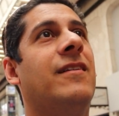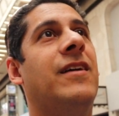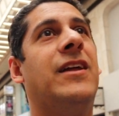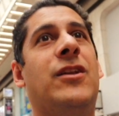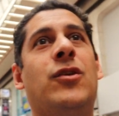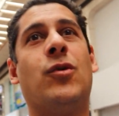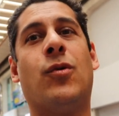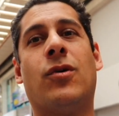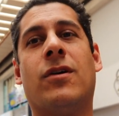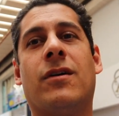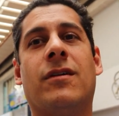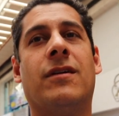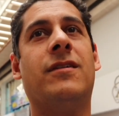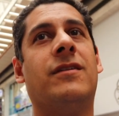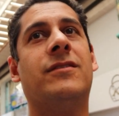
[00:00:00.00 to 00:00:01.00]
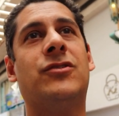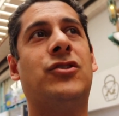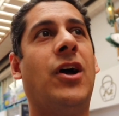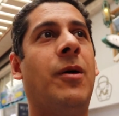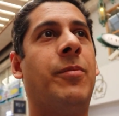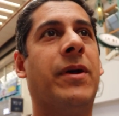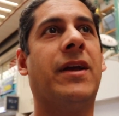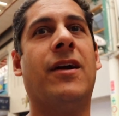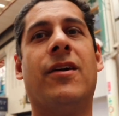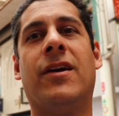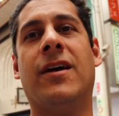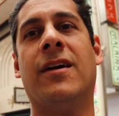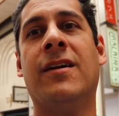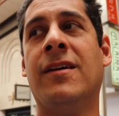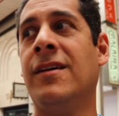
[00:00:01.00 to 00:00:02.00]
indoor shopping
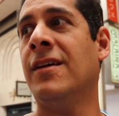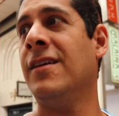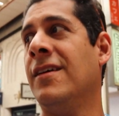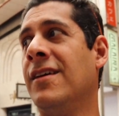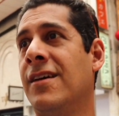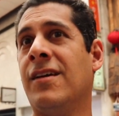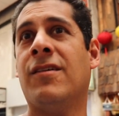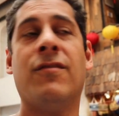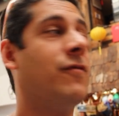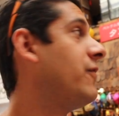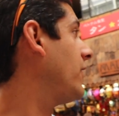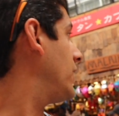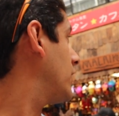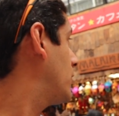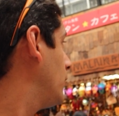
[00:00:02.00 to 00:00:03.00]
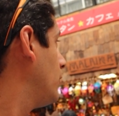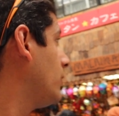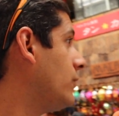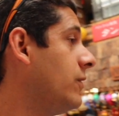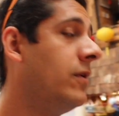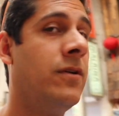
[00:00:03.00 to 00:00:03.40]
area. Very cool.